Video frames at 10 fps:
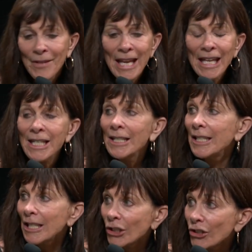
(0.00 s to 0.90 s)
In
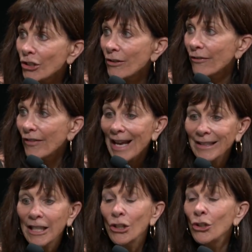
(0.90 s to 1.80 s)
addition to the fact
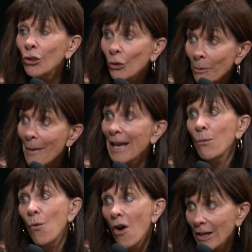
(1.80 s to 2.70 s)
that you may
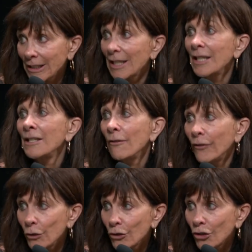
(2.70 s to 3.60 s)
want in the
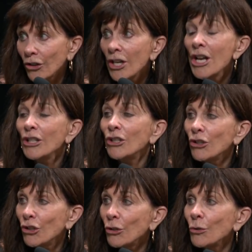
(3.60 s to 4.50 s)
future to
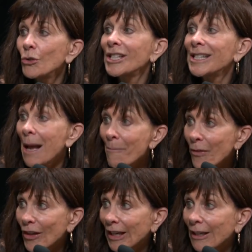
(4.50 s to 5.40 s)
do
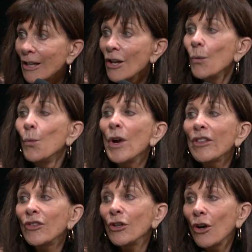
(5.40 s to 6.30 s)
something
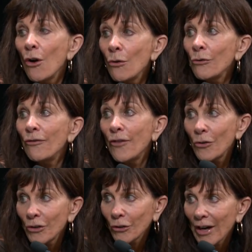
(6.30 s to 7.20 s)
with your own
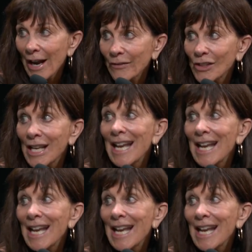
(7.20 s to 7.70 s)
photographs